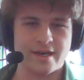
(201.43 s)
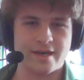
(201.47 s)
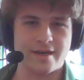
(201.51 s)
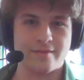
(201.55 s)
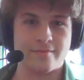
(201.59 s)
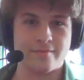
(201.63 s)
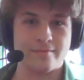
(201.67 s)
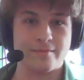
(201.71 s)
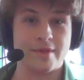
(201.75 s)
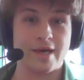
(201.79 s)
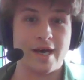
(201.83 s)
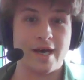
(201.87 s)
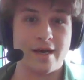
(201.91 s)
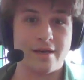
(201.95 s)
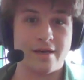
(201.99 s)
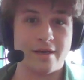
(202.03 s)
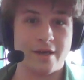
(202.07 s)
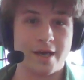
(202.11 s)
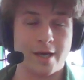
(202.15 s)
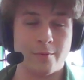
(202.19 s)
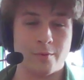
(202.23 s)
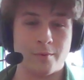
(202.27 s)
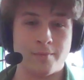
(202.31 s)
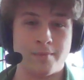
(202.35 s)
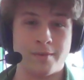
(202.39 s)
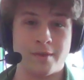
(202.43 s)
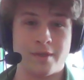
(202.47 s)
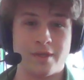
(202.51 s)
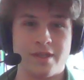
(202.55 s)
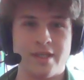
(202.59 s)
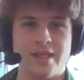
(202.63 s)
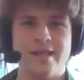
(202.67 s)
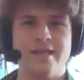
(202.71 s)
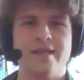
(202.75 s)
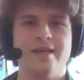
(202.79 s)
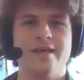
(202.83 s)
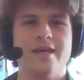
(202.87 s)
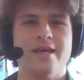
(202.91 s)
That I will put a
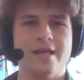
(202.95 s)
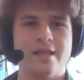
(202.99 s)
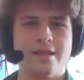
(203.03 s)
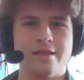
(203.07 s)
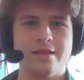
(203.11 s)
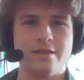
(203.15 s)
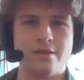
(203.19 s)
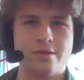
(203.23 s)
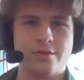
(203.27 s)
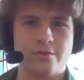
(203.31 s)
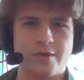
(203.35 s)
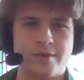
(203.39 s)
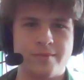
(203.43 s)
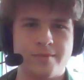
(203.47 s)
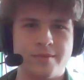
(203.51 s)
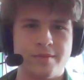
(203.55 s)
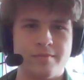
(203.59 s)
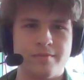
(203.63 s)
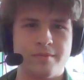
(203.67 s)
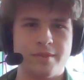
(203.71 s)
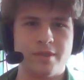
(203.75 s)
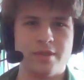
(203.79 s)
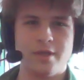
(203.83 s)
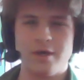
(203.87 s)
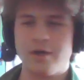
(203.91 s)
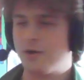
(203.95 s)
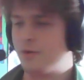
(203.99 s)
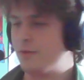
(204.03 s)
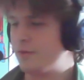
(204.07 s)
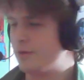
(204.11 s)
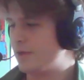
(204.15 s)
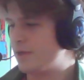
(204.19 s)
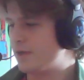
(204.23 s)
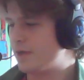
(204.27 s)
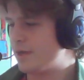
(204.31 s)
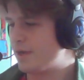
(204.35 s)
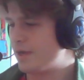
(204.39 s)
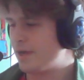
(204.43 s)
link in the description below.
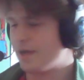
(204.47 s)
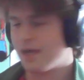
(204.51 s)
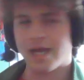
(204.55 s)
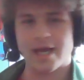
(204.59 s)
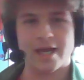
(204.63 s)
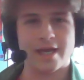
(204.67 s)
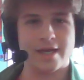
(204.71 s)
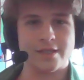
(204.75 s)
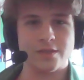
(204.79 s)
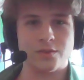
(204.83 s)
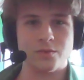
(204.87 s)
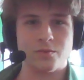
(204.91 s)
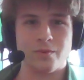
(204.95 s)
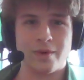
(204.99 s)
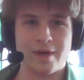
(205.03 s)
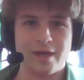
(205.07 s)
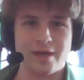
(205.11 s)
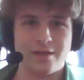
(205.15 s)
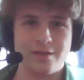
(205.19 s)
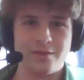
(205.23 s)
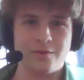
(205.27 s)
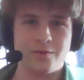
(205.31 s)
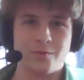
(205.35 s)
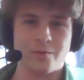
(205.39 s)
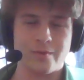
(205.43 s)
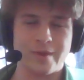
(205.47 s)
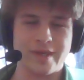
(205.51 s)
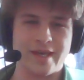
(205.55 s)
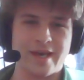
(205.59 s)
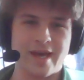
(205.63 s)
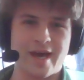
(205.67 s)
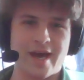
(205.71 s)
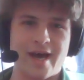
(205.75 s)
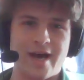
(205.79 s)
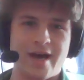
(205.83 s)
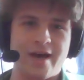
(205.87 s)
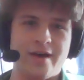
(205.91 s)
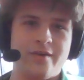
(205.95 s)
As well, we
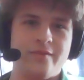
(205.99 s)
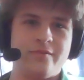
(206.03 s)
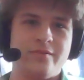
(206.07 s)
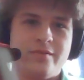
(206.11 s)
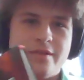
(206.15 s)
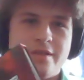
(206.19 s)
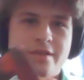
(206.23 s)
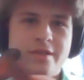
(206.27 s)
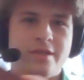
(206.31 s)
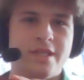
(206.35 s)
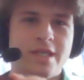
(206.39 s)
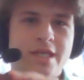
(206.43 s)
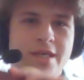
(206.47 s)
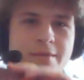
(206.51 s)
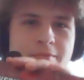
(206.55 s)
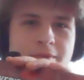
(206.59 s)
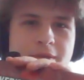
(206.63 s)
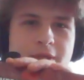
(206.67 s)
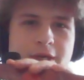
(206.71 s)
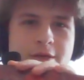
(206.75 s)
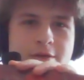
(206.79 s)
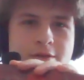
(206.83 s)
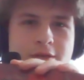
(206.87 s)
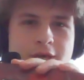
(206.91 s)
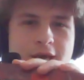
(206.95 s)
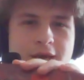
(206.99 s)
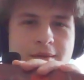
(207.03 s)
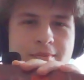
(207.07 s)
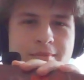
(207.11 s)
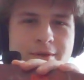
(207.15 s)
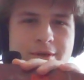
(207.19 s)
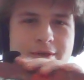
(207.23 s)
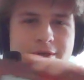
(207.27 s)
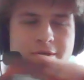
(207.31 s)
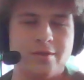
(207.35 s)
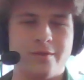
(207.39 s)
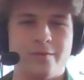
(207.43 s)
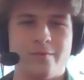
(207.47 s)
have the Player's
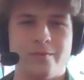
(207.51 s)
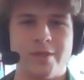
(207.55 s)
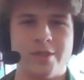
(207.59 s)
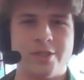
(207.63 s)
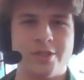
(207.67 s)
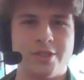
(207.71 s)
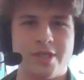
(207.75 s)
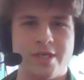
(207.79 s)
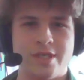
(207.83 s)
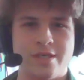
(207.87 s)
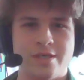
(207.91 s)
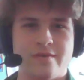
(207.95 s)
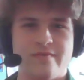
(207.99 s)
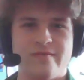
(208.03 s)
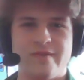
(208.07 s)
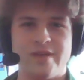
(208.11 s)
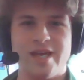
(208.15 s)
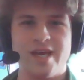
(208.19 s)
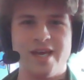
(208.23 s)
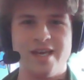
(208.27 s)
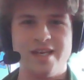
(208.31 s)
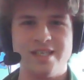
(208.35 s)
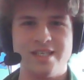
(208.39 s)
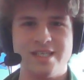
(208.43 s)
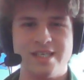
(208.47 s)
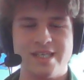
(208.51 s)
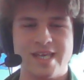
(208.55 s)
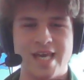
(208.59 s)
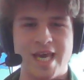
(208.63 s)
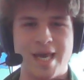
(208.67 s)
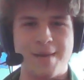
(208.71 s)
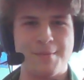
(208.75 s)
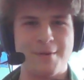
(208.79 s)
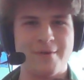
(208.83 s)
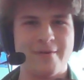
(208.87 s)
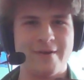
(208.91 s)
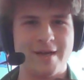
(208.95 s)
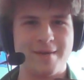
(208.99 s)
Handbook, which is, if you get into the
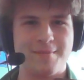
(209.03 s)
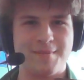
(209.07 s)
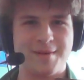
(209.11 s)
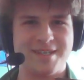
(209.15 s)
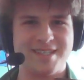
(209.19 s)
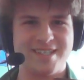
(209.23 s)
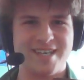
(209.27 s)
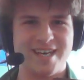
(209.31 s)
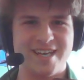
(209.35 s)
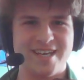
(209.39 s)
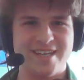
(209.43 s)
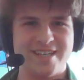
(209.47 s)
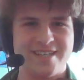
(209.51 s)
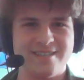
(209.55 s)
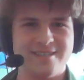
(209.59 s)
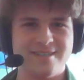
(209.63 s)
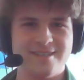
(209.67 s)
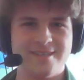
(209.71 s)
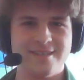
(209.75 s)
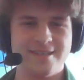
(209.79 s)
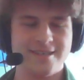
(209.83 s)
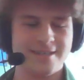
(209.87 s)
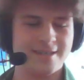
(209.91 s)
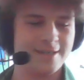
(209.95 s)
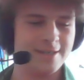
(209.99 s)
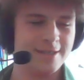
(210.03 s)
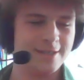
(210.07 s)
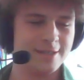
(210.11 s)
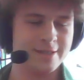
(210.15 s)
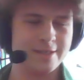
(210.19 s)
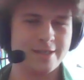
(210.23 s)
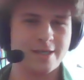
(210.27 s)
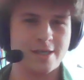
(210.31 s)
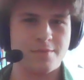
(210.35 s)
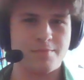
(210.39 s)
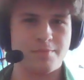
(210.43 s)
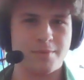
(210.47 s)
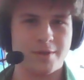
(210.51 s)
game, I recommend getting.
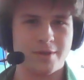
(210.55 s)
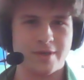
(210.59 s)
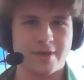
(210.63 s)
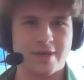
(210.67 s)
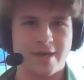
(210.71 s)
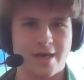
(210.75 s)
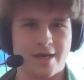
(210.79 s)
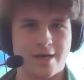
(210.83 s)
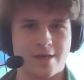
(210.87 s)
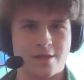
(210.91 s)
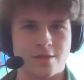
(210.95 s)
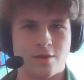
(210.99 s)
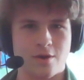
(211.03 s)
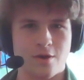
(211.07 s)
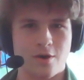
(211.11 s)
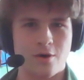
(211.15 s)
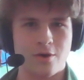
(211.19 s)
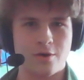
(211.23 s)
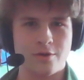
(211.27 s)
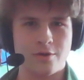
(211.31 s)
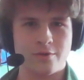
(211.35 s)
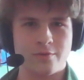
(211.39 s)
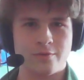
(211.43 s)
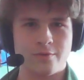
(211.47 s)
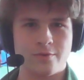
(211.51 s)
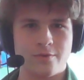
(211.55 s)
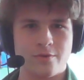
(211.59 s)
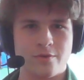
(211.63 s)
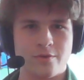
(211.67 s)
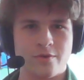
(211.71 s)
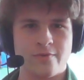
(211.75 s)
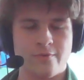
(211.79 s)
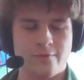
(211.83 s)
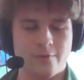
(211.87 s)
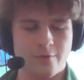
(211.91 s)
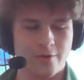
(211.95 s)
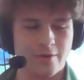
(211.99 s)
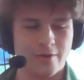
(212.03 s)
This book has all the rules
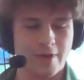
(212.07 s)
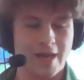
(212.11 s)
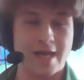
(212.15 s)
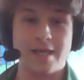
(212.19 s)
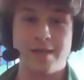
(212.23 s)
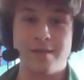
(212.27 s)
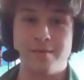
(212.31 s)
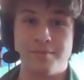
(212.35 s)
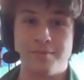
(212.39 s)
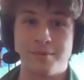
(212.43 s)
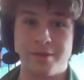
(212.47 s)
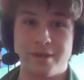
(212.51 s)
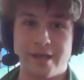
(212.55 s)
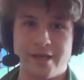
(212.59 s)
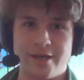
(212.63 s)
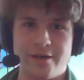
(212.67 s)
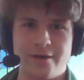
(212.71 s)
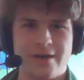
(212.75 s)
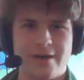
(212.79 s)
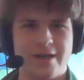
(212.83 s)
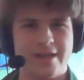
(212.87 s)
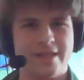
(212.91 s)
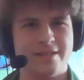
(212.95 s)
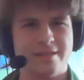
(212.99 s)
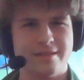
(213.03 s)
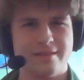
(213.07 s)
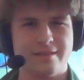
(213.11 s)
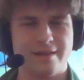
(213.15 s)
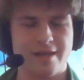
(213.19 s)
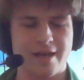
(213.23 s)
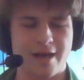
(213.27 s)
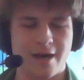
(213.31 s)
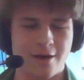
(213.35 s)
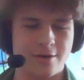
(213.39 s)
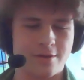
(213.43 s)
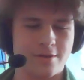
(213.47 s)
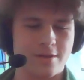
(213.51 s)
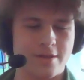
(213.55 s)
for any player, and
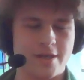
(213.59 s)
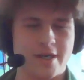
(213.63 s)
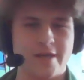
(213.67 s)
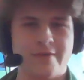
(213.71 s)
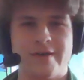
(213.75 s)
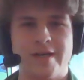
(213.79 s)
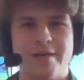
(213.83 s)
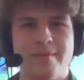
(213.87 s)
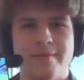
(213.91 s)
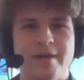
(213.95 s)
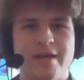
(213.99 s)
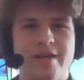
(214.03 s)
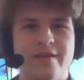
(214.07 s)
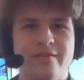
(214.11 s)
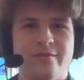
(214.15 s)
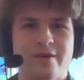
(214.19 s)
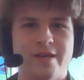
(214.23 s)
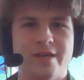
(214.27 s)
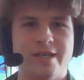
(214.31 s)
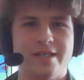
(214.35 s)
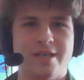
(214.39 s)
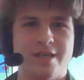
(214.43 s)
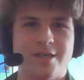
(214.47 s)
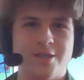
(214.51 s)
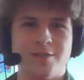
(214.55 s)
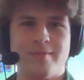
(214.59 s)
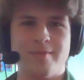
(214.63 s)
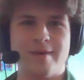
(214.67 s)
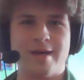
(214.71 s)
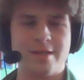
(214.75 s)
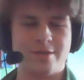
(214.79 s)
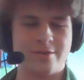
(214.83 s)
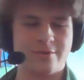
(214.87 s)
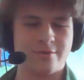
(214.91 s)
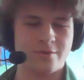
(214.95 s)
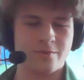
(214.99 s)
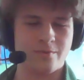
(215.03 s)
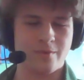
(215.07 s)
honestly I'd recommend it for any Dungeon
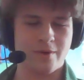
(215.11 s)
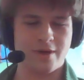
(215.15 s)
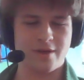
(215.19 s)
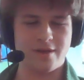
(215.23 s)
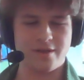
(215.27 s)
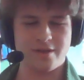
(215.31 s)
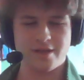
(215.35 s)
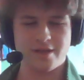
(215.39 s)
Master as well.